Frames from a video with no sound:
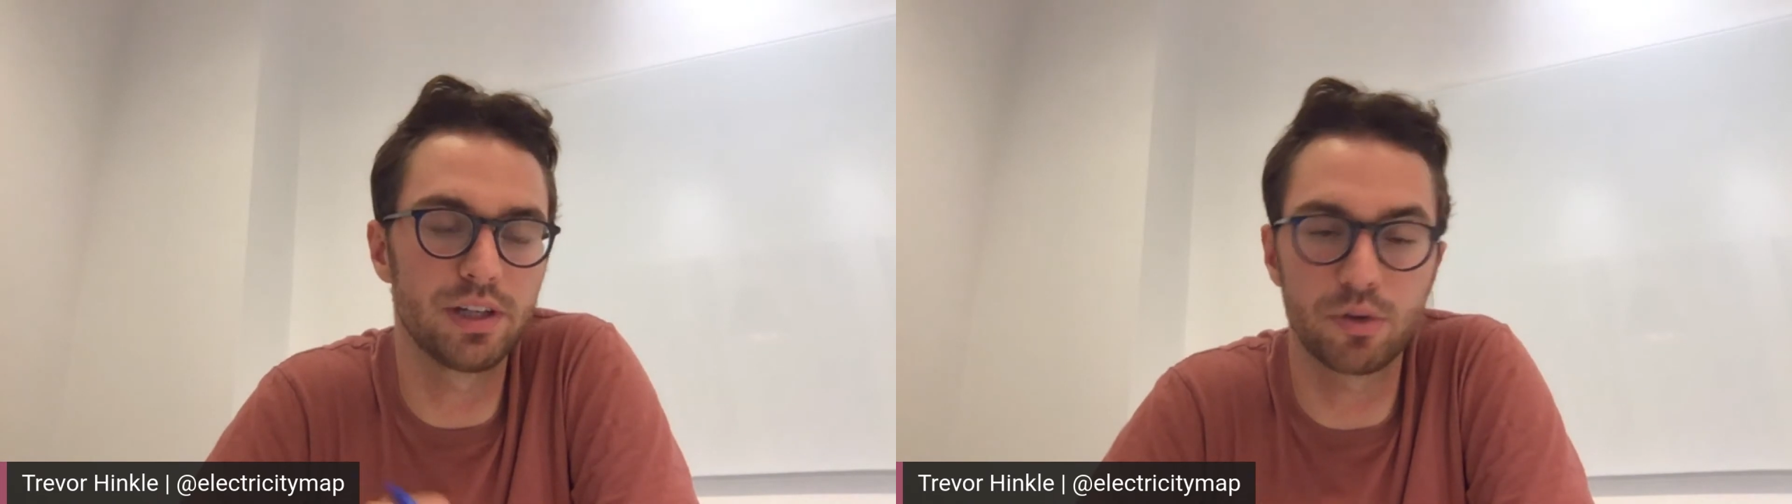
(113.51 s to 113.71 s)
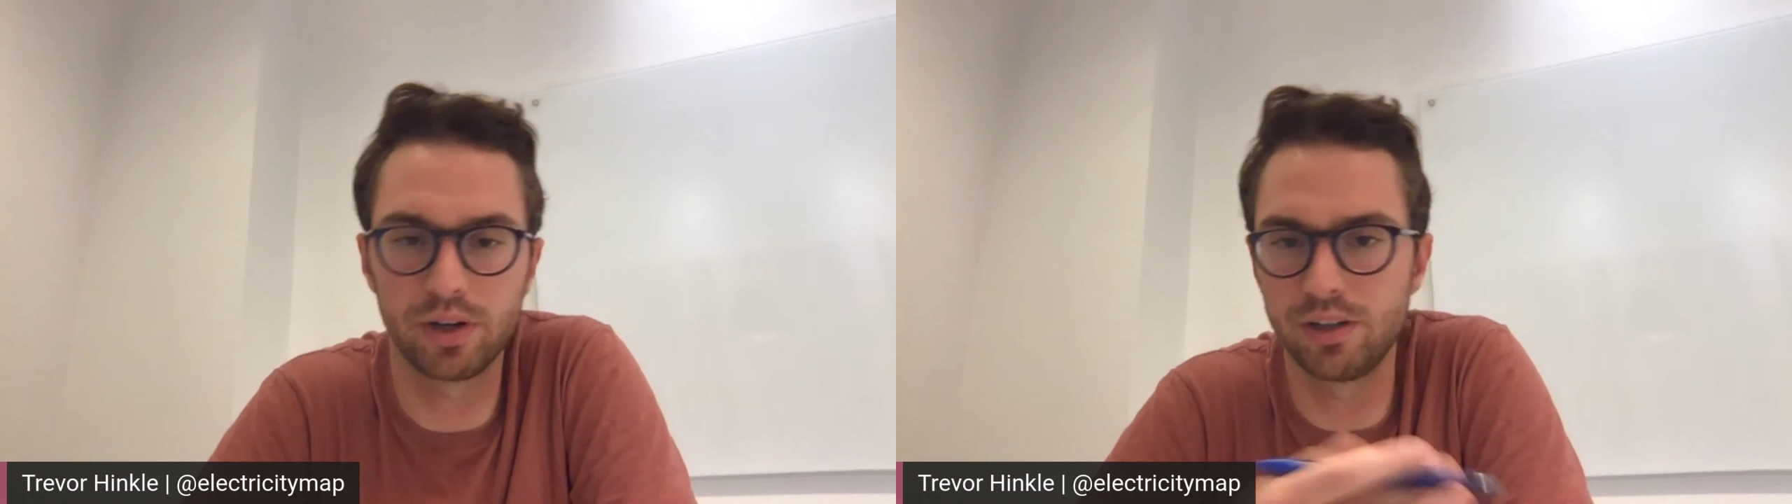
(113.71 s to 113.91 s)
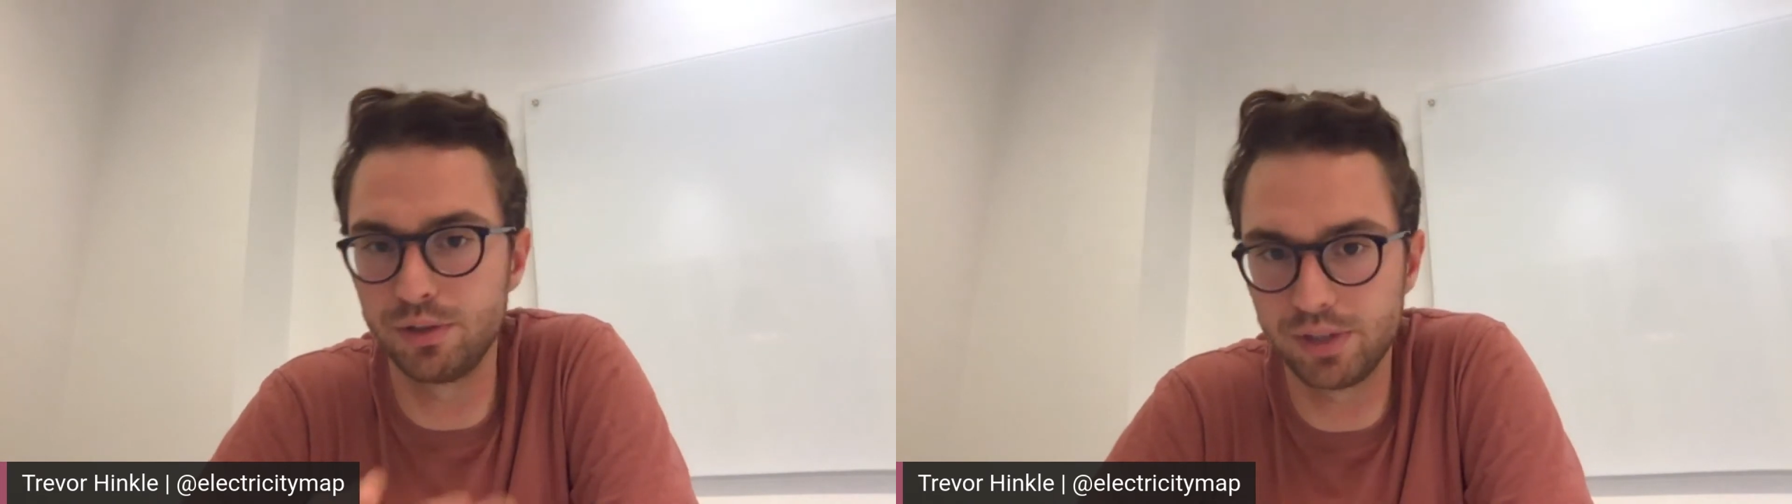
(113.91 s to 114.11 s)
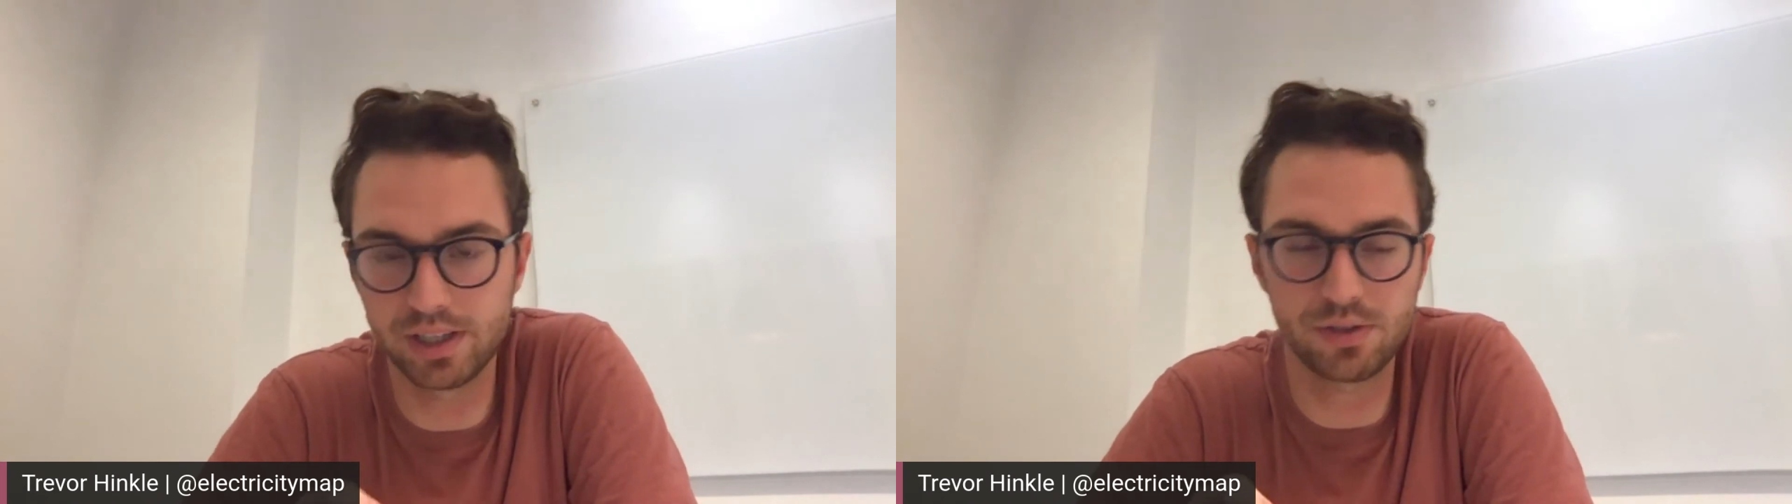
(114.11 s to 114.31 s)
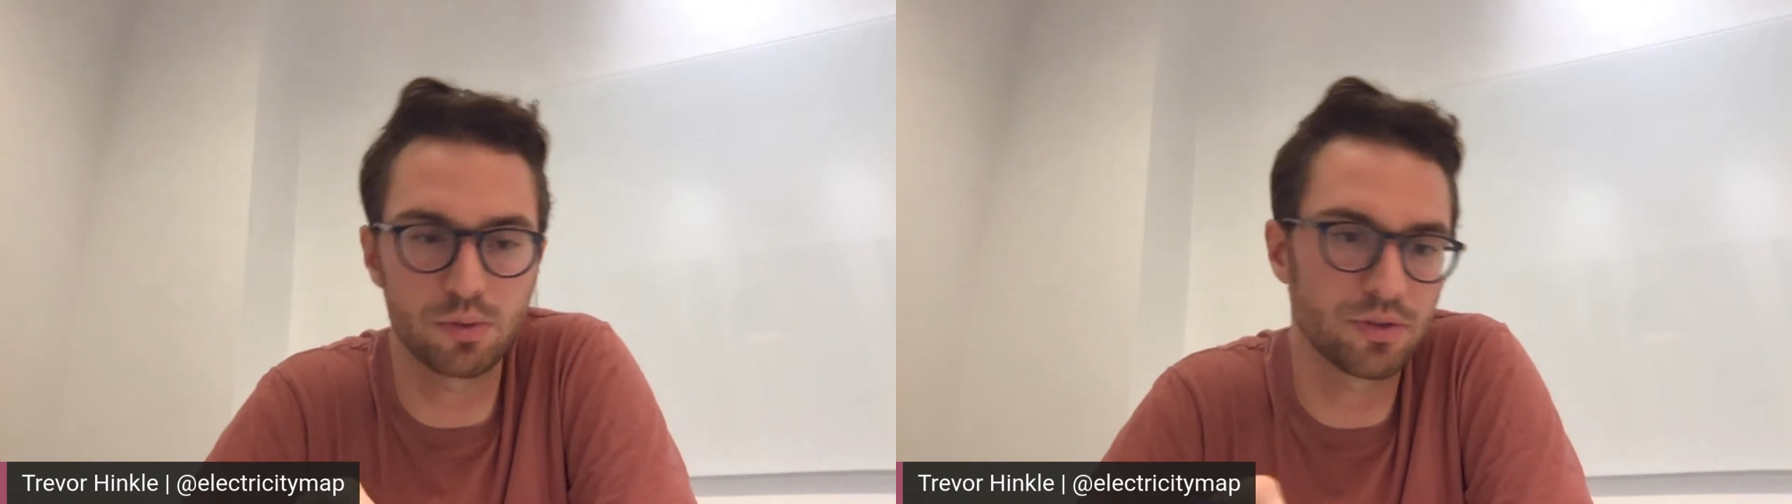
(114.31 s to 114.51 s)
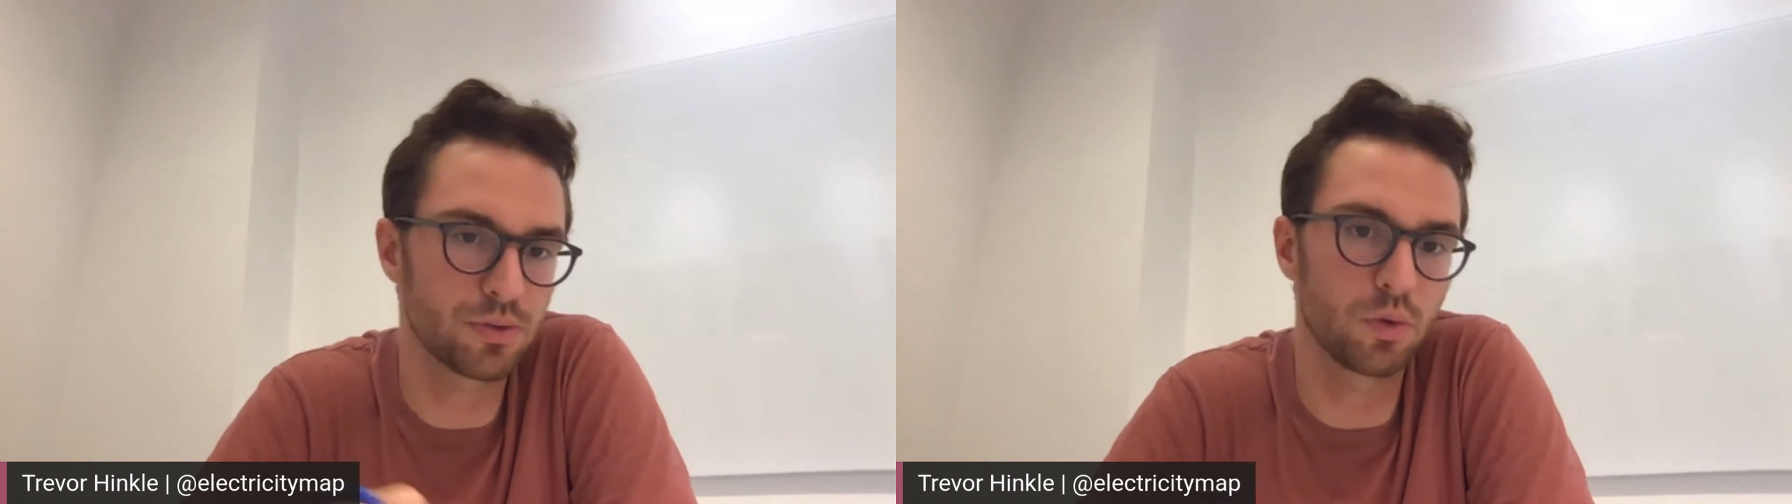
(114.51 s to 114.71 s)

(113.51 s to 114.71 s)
integrate a new data source